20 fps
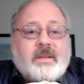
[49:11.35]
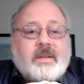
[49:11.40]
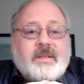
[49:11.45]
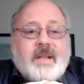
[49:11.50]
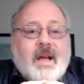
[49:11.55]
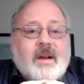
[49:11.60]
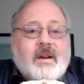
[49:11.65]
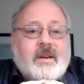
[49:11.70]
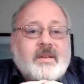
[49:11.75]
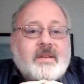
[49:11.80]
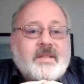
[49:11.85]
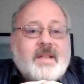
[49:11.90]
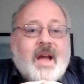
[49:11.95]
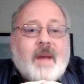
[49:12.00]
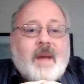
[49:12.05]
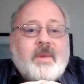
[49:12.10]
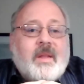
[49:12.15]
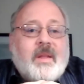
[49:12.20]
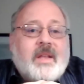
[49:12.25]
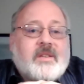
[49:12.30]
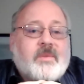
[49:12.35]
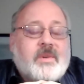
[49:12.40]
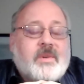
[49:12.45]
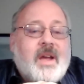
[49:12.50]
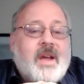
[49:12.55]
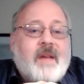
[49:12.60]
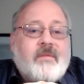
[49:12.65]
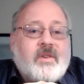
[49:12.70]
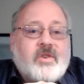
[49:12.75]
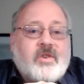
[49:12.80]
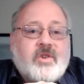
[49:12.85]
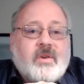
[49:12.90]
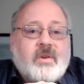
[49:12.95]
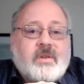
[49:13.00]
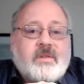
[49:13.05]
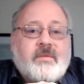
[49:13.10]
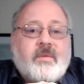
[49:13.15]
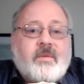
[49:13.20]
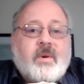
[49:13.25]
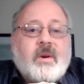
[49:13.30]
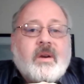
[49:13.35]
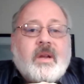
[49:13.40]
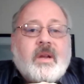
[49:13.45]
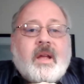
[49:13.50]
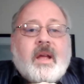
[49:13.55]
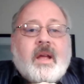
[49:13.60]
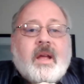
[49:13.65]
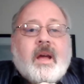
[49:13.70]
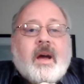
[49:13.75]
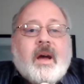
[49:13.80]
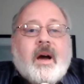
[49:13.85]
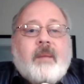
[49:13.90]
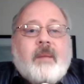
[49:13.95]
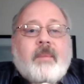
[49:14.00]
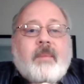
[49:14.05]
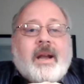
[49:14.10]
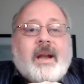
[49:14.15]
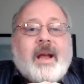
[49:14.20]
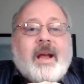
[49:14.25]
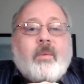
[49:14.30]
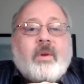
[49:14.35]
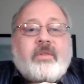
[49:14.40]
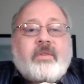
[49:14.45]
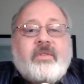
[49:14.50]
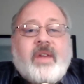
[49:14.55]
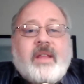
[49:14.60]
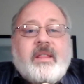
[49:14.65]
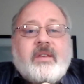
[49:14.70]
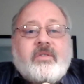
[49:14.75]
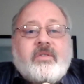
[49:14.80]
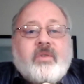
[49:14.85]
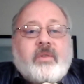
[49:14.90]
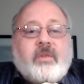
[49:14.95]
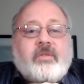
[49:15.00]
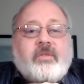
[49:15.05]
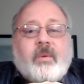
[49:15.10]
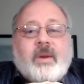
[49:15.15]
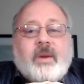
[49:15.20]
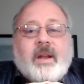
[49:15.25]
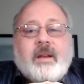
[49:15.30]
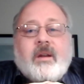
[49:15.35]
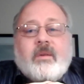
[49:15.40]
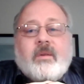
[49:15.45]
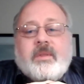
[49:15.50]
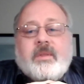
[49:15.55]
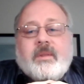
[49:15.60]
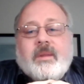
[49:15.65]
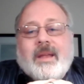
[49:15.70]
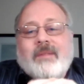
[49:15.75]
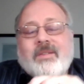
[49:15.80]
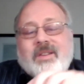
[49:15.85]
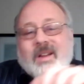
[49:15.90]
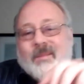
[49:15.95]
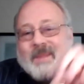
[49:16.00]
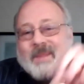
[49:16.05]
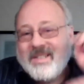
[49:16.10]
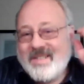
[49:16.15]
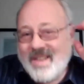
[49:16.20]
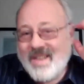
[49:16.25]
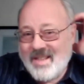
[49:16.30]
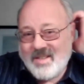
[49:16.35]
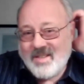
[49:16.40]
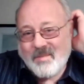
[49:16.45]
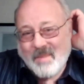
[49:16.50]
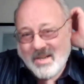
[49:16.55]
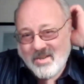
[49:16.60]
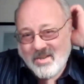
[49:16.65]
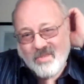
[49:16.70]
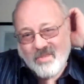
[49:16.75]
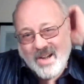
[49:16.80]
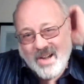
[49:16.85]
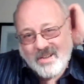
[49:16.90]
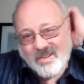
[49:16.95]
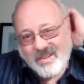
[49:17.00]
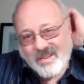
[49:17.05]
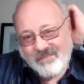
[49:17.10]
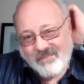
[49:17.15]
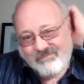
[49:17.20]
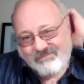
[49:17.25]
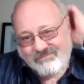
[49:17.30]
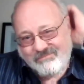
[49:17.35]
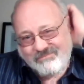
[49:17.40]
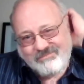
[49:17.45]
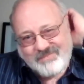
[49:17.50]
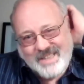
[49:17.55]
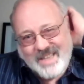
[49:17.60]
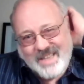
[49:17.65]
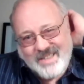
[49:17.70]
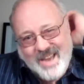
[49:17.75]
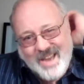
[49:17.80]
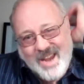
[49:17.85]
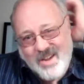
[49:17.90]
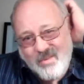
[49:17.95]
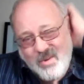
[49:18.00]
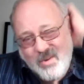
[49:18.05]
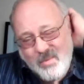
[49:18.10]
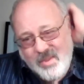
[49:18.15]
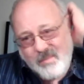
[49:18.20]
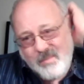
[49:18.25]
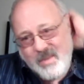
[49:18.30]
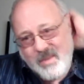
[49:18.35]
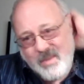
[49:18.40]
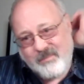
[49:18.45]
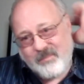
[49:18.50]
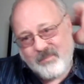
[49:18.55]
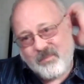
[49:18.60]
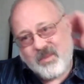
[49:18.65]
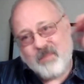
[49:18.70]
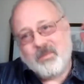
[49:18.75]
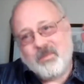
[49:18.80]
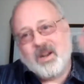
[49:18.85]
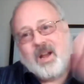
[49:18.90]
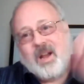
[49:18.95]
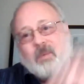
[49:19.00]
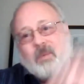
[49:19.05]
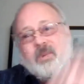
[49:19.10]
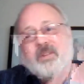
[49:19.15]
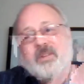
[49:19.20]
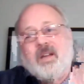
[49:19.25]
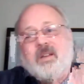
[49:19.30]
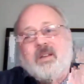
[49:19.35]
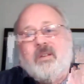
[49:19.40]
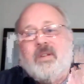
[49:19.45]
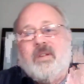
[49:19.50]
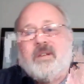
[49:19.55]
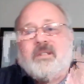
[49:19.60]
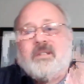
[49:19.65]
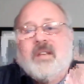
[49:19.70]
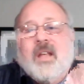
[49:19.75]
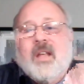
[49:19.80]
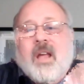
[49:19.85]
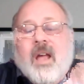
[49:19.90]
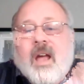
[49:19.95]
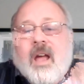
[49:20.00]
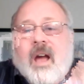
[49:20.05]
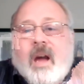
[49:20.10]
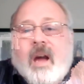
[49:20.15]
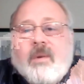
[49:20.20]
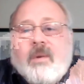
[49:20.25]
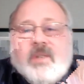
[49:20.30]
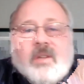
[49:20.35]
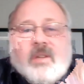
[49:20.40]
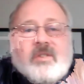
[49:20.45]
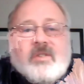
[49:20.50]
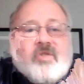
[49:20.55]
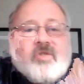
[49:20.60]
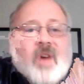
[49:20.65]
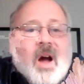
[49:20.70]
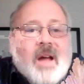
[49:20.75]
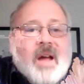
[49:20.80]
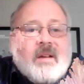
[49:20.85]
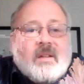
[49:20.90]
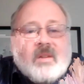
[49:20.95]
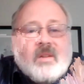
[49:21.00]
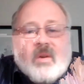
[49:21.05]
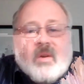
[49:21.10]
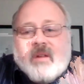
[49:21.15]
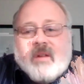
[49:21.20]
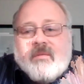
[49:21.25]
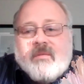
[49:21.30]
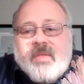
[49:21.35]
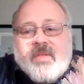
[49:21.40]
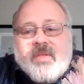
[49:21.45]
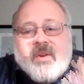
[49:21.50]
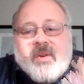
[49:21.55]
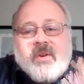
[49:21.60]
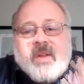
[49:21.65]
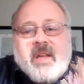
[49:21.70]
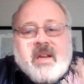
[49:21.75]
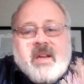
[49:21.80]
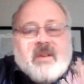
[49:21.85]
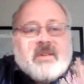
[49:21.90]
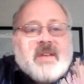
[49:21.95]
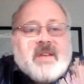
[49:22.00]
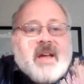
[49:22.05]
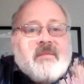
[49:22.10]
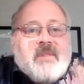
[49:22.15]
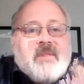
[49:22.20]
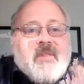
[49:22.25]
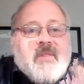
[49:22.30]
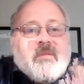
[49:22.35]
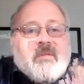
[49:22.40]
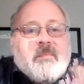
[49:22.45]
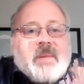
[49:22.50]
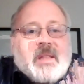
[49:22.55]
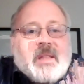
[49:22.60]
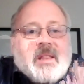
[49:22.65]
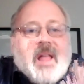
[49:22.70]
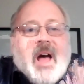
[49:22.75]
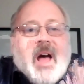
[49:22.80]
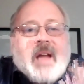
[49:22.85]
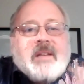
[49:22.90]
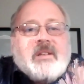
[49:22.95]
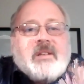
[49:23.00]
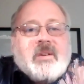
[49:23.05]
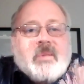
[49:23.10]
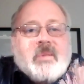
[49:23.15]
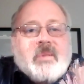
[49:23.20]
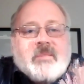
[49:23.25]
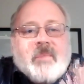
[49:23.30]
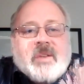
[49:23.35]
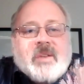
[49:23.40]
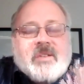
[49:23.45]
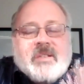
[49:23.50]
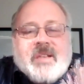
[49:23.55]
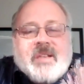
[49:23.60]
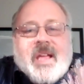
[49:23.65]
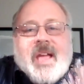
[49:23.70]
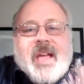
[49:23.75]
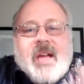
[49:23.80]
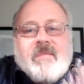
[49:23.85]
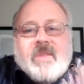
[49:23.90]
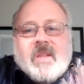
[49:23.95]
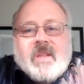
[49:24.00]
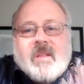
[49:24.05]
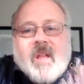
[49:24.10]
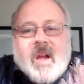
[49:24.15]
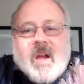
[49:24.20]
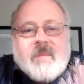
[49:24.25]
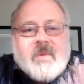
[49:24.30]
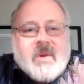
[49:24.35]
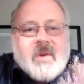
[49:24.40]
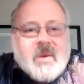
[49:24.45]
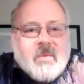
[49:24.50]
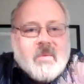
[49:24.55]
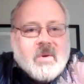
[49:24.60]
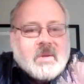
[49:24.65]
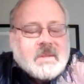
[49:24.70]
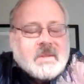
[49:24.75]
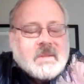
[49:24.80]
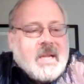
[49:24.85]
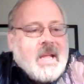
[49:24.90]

It's not going to stop you. That's what you have insurance for. Um, and I will say this also, and I know every time I say this, my director gets angry with me, but I will tell you this I was a trial lawyer for 30 years. I've never been lied to as much as I have in the library world.